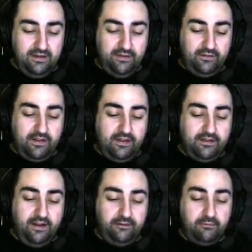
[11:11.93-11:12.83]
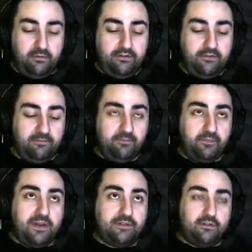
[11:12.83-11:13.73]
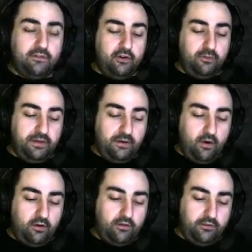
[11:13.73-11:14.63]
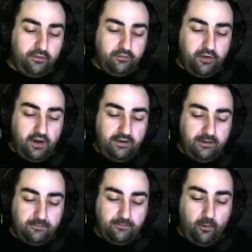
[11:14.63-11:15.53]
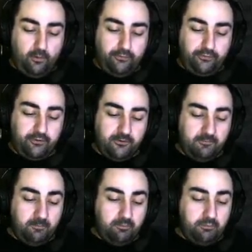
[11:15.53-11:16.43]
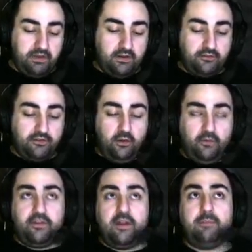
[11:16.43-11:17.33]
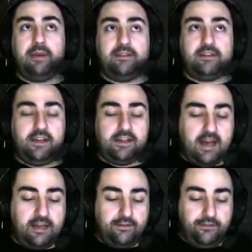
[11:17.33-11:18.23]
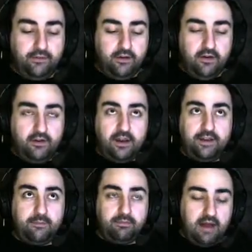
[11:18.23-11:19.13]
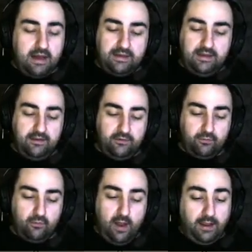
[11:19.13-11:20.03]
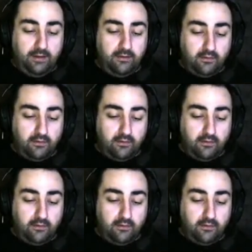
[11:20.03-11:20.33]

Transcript: So the next one is a little bit harder to find at first because there's an NPC that's kind of blocking his way.